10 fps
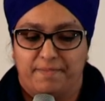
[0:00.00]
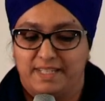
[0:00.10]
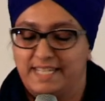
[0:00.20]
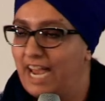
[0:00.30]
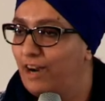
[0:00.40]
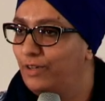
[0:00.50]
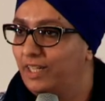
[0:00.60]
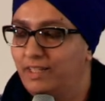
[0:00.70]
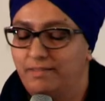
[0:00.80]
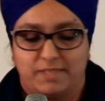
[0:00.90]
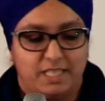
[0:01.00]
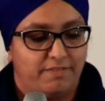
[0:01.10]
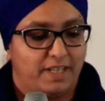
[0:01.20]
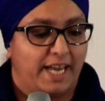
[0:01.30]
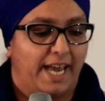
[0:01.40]
dowry,
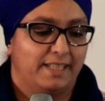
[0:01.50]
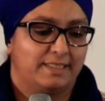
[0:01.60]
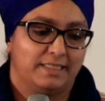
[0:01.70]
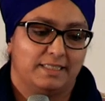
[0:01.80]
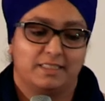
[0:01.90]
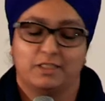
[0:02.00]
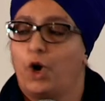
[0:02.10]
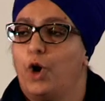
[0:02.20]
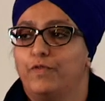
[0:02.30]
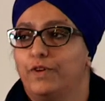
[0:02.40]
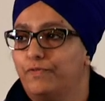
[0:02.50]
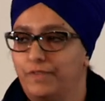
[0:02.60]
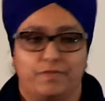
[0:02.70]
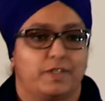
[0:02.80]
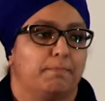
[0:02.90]
DV cases is over
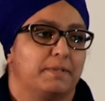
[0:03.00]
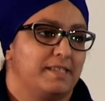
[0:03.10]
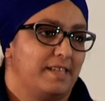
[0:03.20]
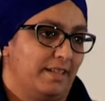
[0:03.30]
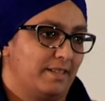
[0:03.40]
50%.